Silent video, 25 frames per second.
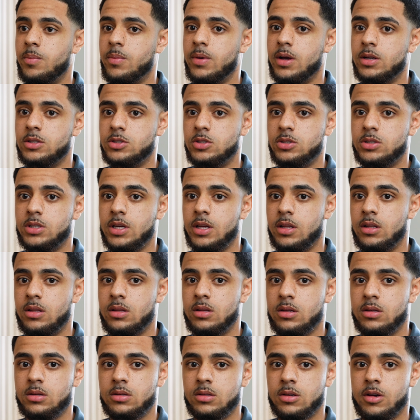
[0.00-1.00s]
As you said,
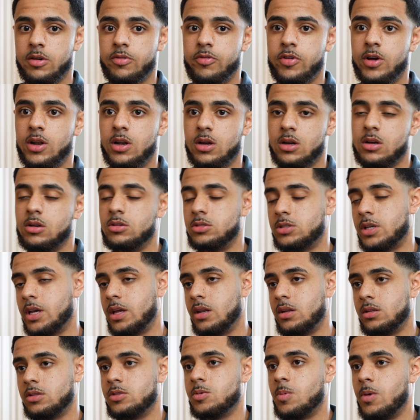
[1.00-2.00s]
I felt like I was
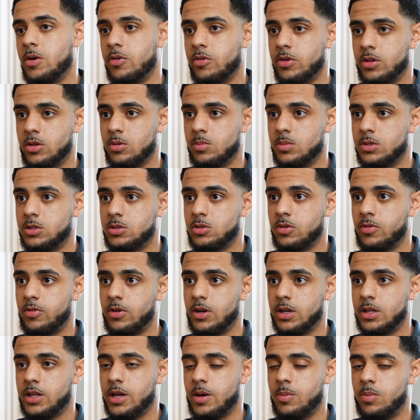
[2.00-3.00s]
getting into my rhythm and stuff
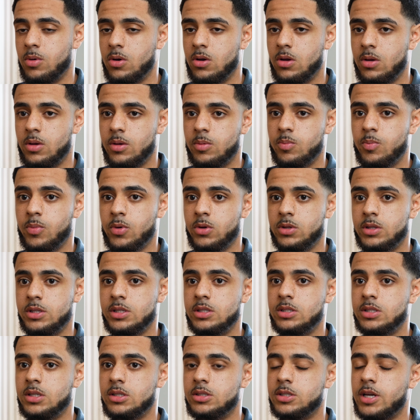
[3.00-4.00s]
like that, but
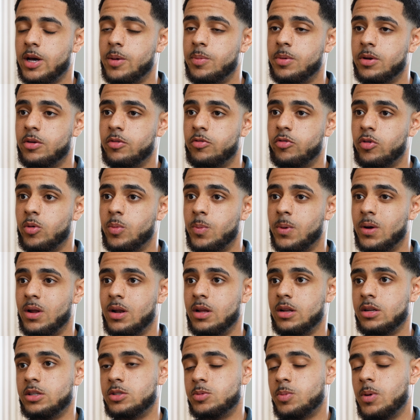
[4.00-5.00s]
these things happen in football,
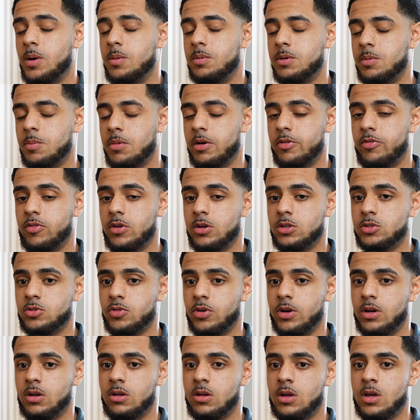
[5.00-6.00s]
and it's probably my first
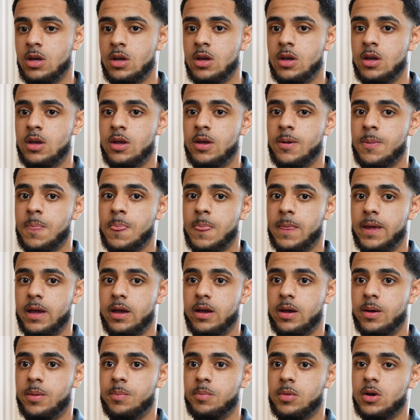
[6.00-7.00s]
real
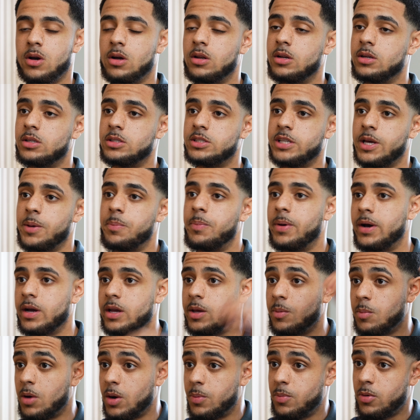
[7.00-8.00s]
kind of setback in my